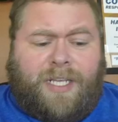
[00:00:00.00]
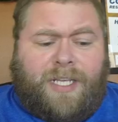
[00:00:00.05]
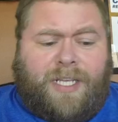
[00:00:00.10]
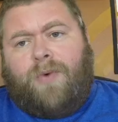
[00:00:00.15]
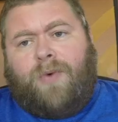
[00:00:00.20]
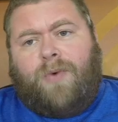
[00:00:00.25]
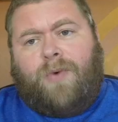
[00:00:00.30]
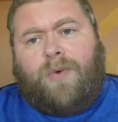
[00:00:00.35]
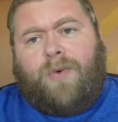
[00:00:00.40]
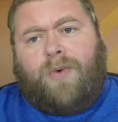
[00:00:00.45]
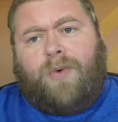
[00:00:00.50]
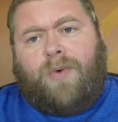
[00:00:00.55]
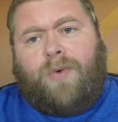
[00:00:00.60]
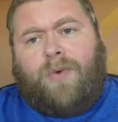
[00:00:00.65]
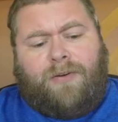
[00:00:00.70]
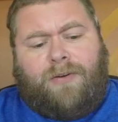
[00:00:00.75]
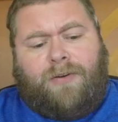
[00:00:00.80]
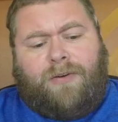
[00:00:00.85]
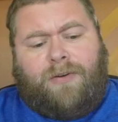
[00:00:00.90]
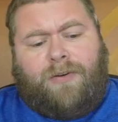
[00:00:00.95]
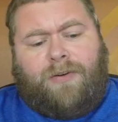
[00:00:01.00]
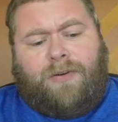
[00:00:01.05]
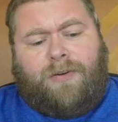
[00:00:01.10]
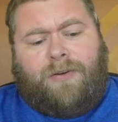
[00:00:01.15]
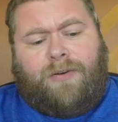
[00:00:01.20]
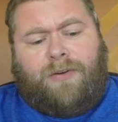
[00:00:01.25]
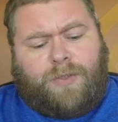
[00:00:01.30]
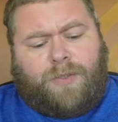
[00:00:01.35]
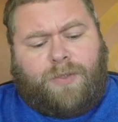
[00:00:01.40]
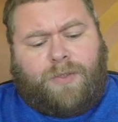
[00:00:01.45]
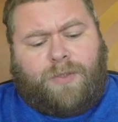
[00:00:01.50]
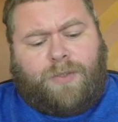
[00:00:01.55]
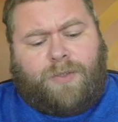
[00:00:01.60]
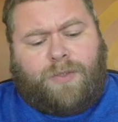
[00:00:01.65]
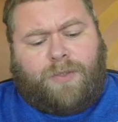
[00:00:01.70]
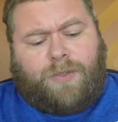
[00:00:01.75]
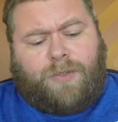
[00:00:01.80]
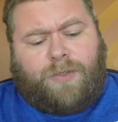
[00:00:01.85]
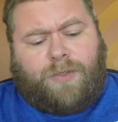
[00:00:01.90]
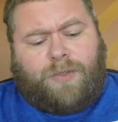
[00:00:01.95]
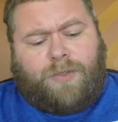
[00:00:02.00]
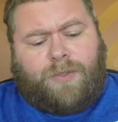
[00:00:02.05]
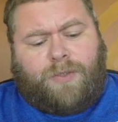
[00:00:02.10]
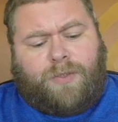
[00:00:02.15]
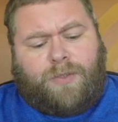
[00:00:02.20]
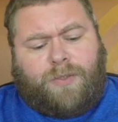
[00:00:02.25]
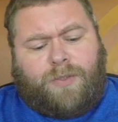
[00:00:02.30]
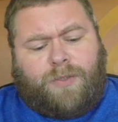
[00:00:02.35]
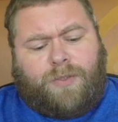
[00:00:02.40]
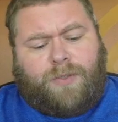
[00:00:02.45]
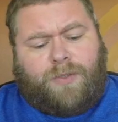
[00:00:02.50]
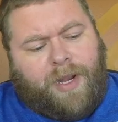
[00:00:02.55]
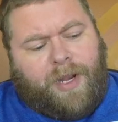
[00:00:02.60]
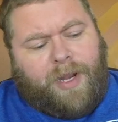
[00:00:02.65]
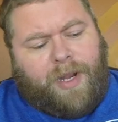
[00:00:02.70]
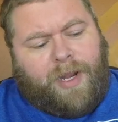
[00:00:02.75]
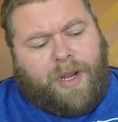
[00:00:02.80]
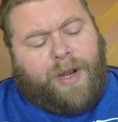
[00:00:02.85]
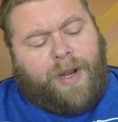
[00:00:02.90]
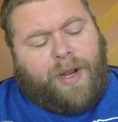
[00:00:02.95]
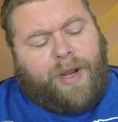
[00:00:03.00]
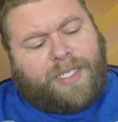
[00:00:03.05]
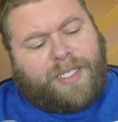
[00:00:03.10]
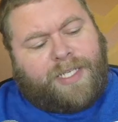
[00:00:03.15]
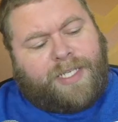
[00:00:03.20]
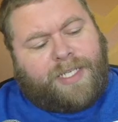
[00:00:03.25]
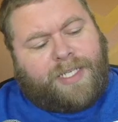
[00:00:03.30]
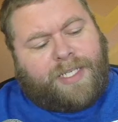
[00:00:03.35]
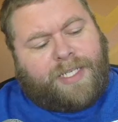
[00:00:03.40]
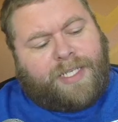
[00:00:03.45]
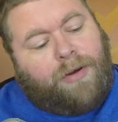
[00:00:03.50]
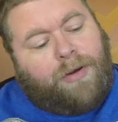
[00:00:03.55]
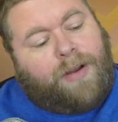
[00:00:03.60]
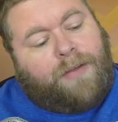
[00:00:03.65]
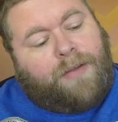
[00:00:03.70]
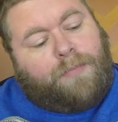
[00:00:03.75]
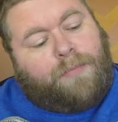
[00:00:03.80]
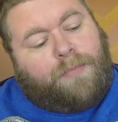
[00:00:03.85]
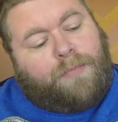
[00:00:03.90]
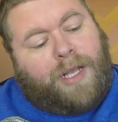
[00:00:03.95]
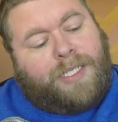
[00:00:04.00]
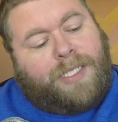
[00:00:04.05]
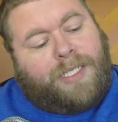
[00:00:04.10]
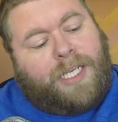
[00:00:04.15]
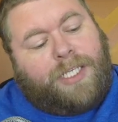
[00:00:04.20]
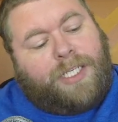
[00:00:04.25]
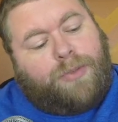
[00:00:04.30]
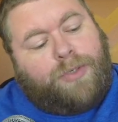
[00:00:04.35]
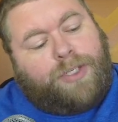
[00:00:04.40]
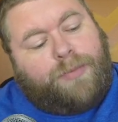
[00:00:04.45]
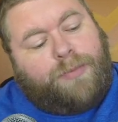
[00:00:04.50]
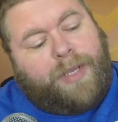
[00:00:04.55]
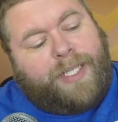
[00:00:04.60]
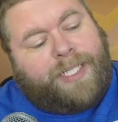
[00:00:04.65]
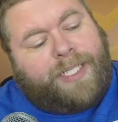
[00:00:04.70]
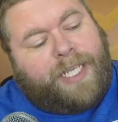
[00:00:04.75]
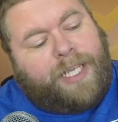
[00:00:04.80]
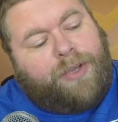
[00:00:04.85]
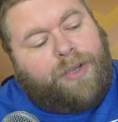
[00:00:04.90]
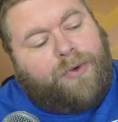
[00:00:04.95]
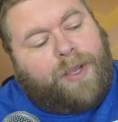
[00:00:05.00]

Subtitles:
that we print out multiple copies of. 3D printing is an iterative process, which means that you